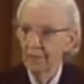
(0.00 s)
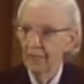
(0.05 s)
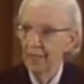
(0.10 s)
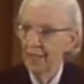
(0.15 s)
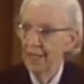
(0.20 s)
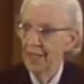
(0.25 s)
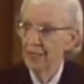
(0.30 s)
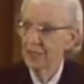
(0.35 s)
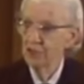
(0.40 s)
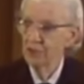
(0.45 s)

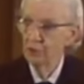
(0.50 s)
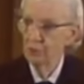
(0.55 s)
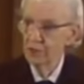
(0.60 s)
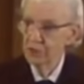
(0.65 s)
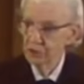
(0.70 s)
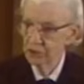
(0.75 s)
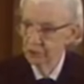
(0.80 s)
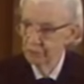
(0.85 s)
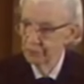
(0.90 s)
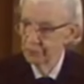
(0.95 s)
It asks you
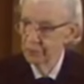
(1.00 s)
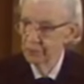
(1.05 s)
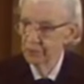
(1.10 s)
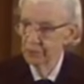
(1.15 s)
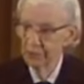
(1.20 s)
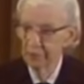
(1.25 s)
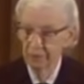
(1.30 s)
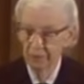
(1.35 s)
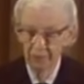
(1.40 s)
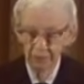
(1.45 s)
which
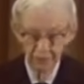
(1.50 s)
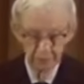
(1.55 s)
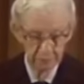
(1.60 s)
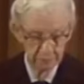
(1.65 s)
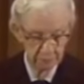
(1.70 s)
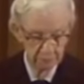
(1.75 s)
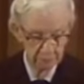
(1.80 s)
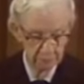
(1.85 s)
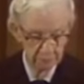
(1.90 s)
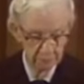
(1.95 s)
computer you're on.
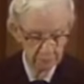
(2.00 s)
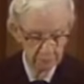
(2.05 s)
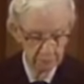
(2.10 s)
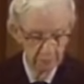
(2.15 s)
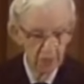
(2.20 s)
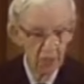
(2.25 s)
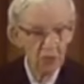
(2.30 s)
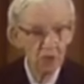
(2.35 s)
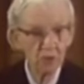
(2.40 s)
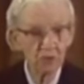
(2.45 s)

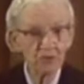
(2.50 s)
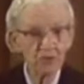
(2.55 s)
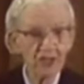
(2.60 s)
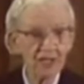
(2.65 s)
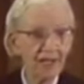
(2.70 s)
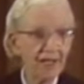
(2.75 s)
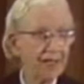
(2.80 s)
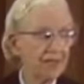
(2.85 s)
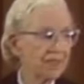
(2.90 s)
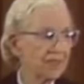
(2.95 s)
You can
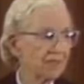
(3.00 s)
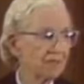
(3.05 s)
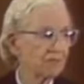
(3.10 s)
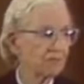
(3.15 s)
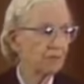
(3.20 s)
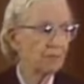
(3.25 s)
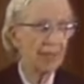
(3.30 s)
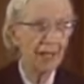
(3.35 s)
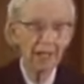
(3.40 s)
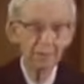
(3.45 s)
say anything
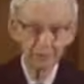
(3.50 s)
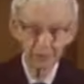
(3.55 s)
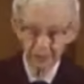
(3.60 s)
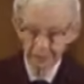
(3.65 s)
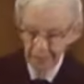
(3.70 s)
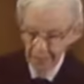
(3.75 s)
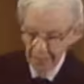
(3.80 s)
from Apple to